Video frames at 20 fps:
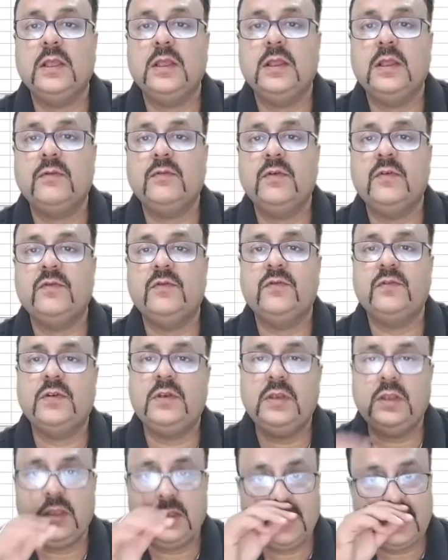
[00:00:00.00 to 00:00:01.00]

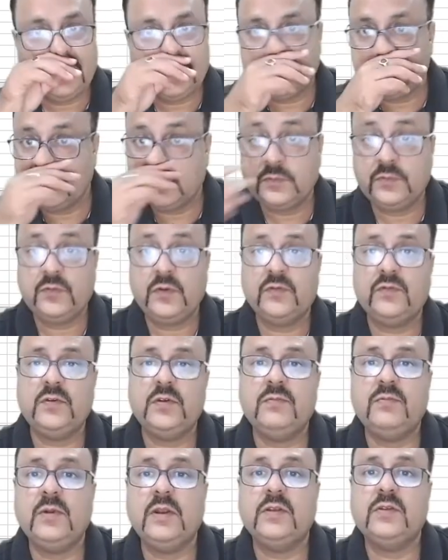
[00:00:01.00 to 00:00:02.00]
50 is 50
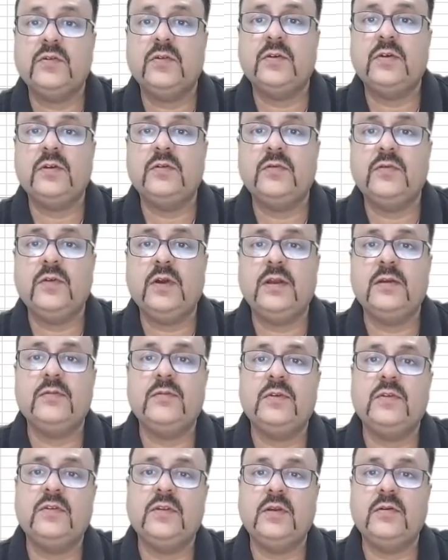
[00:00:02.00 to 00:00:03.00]
plus 25
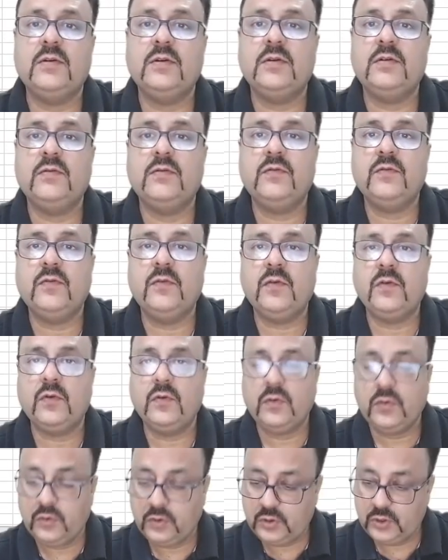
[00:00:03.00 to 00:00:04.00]
is 74.
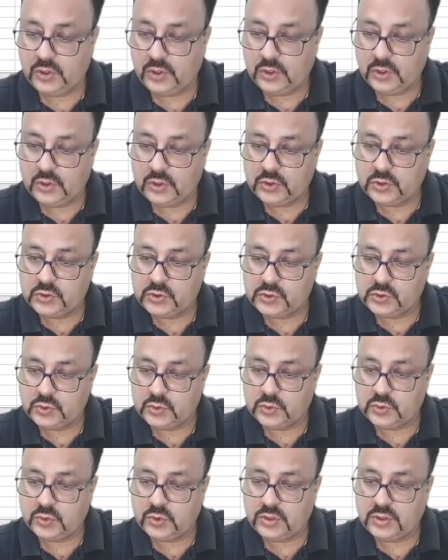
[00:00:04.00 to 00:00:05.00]
So
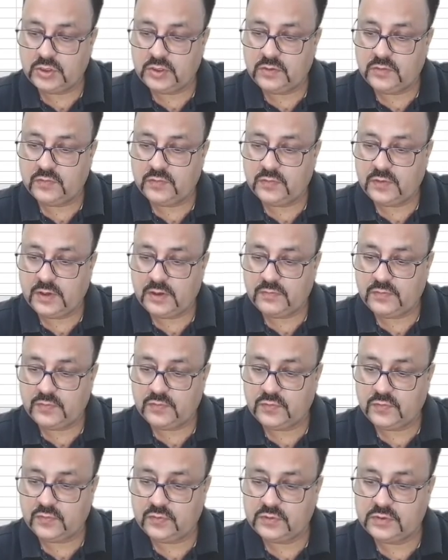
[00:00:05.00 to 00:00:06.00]
25
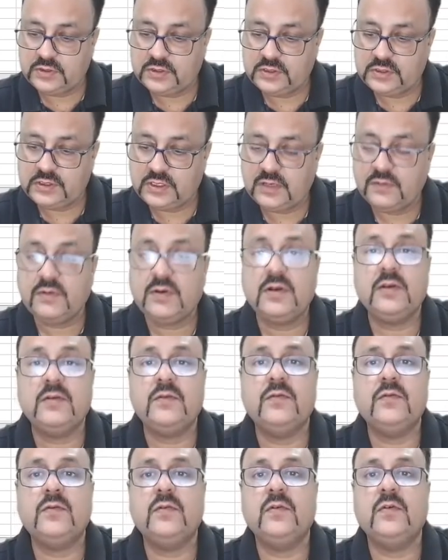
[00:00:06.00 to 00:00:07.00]
to
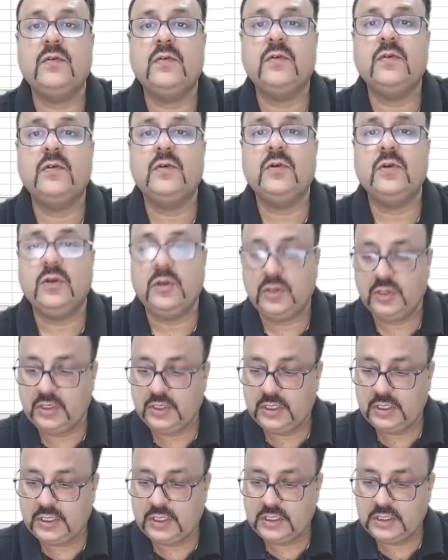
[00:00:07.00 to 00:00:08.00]
74,
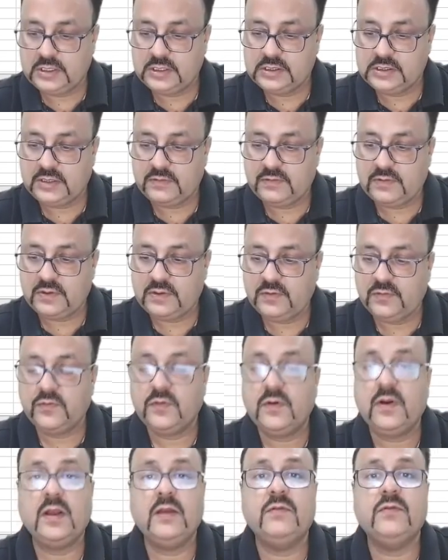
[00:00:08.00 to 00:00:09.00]

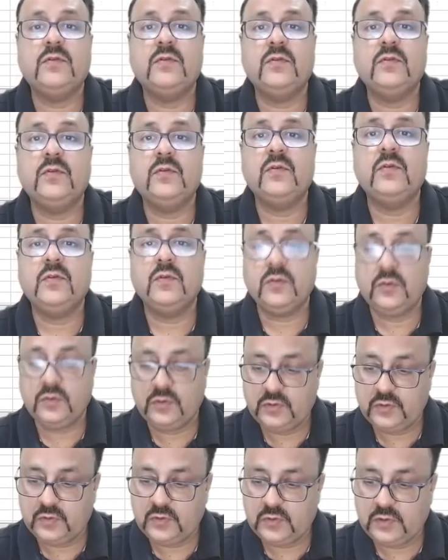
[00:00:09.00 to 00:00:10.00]
75 to
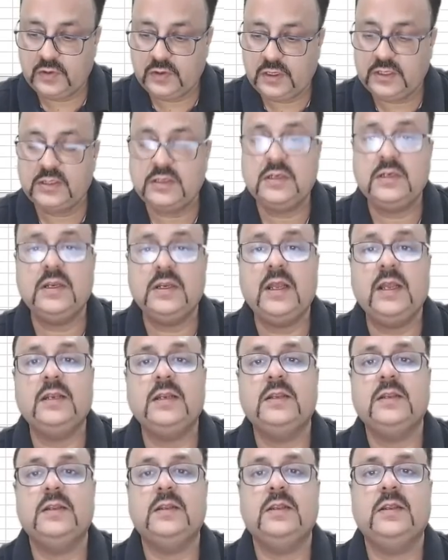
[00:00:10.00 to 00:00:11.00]
99.
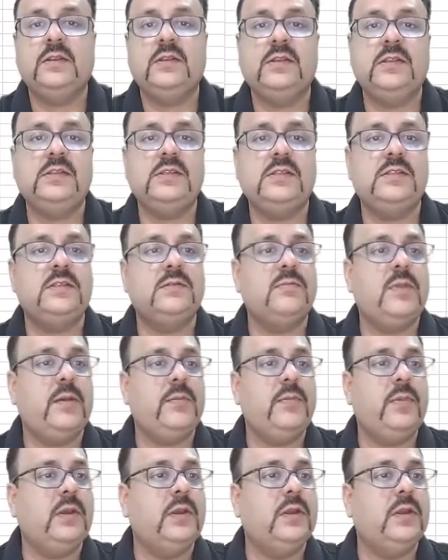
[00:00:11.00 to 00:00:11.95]
This is the mapping.